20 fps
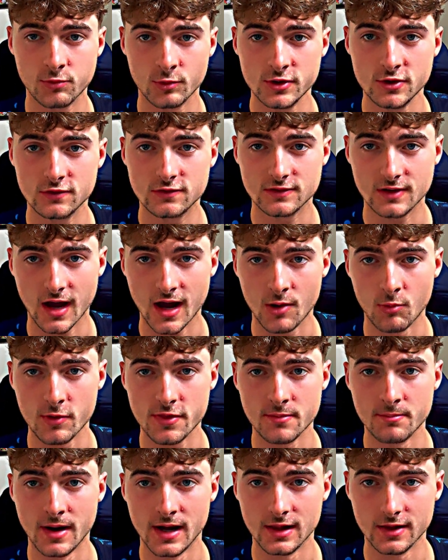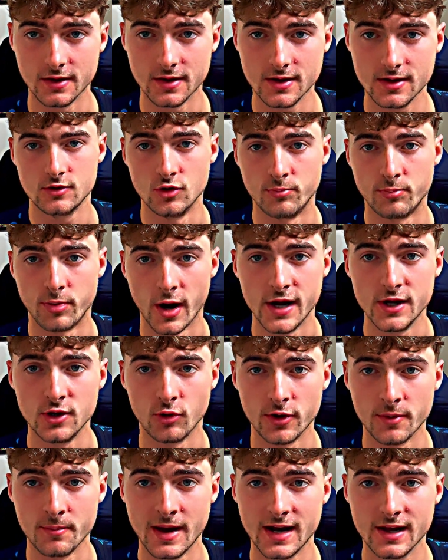when you start with a melody, your brain
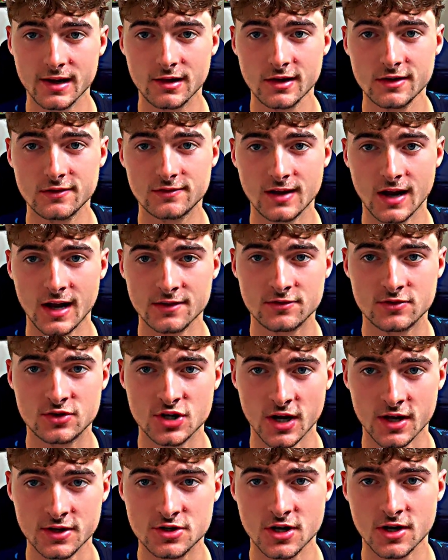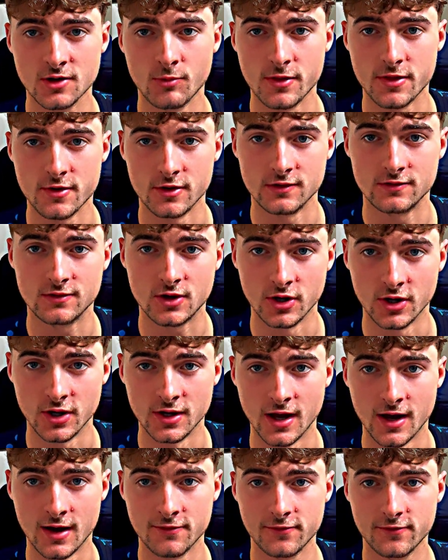automatically starts judging whether it's good
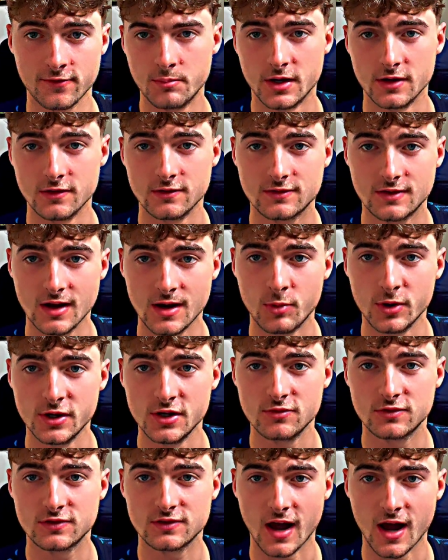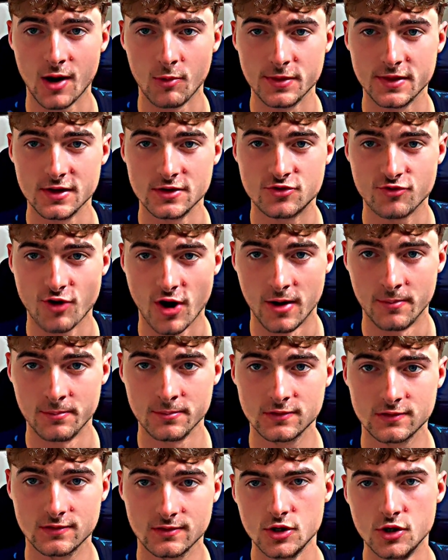enough. But instead, when you start with the
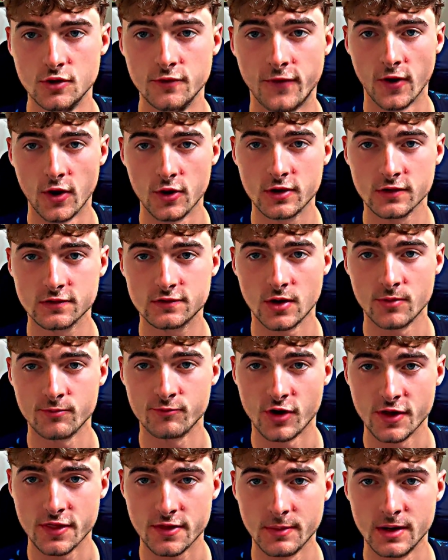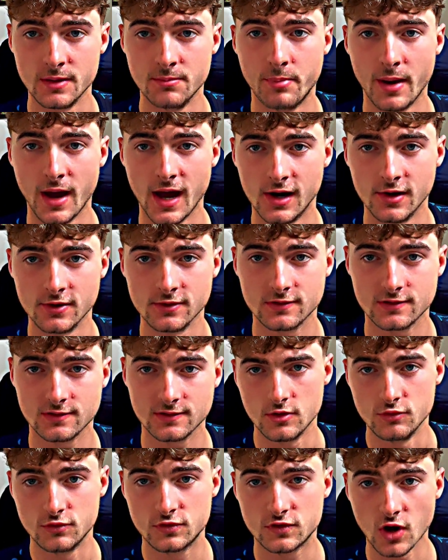drums, you focus on rhythm and bounce.
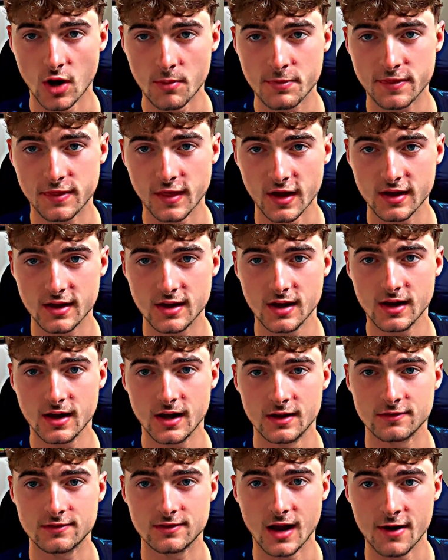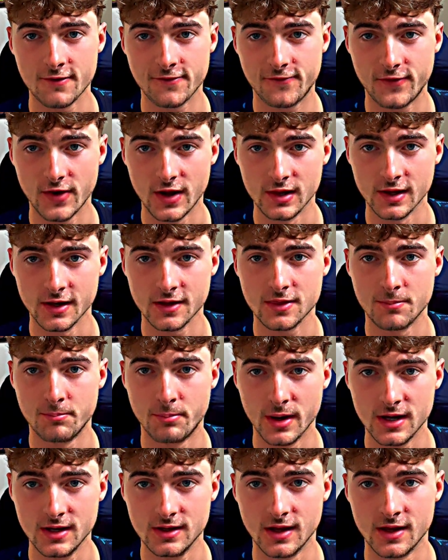You stop thinking and start feeling the
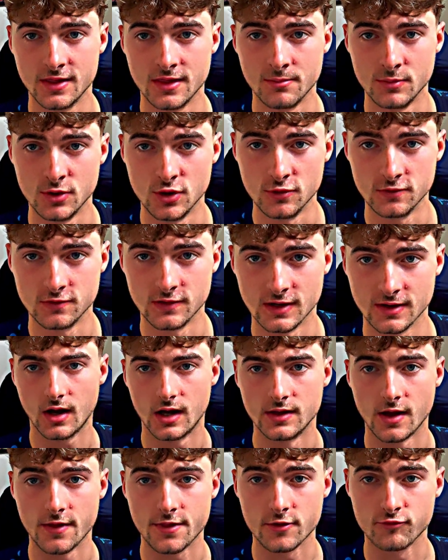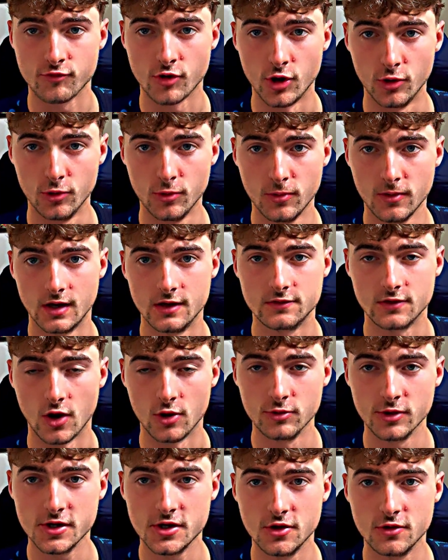beat and the music. Another rule is
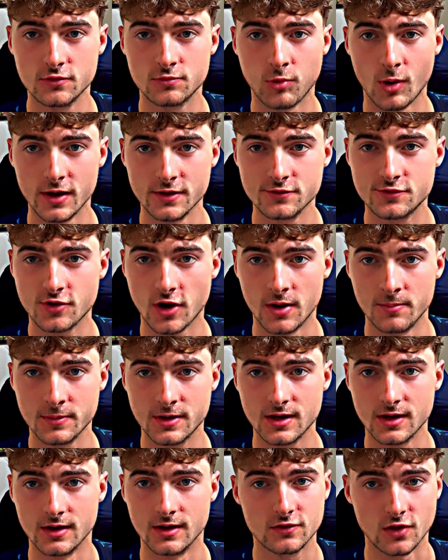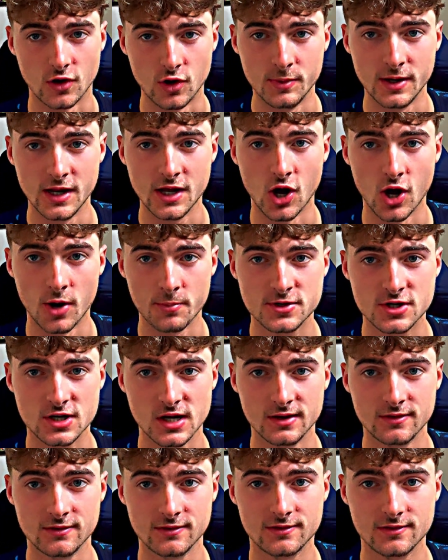only use one drum kit. Too many
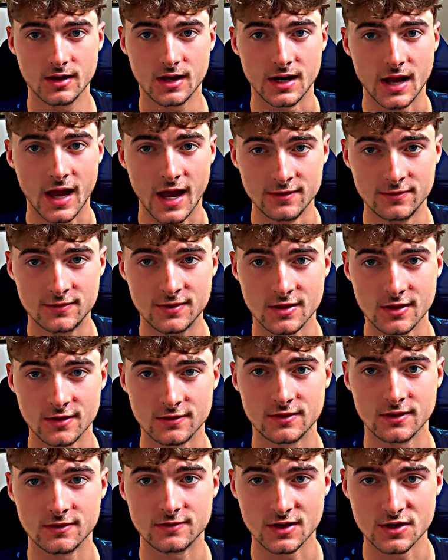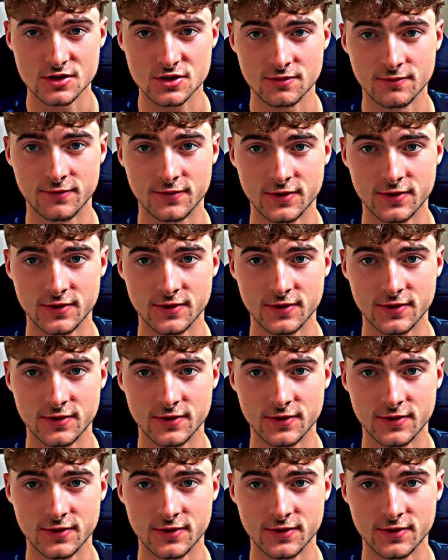options can add to this decision